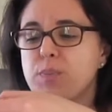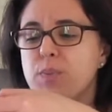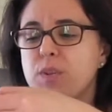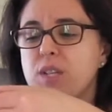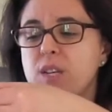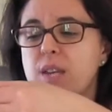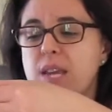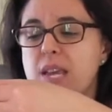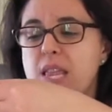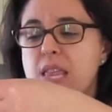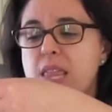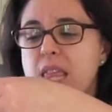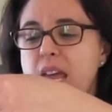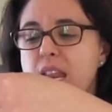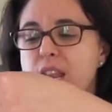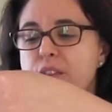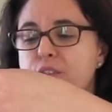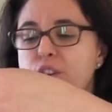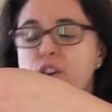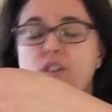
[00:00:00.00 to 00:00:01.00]
Pretend
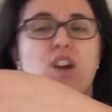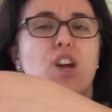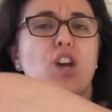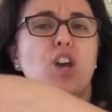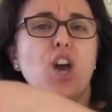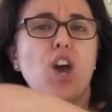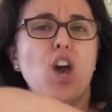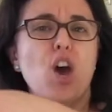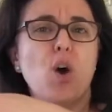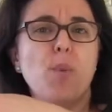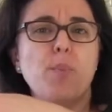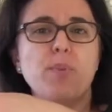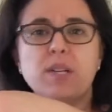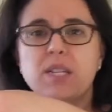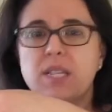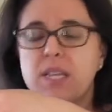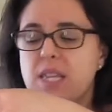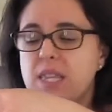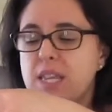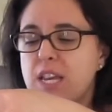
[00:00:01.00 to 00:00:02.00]
that if you're a girl,
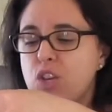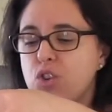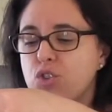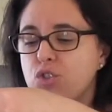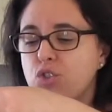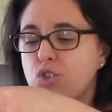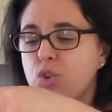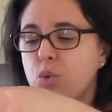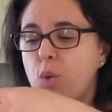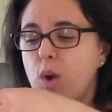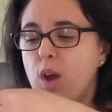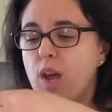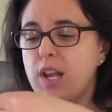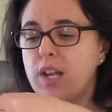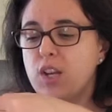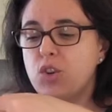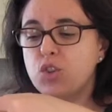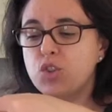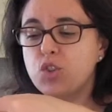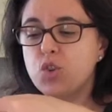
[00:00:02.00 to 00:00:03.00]
pretend that
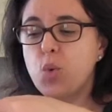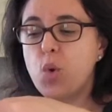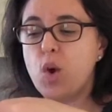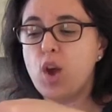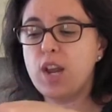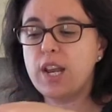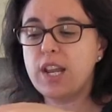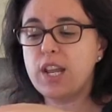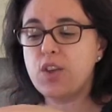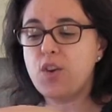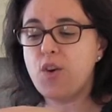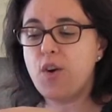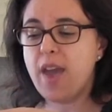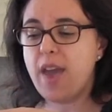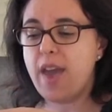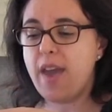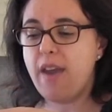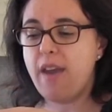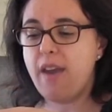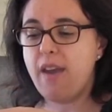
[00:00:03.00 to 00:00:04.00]
you're twirling your
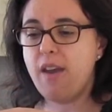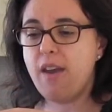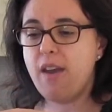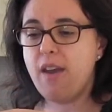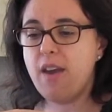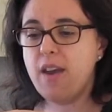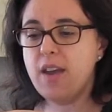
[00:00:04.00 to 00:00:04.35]
hair.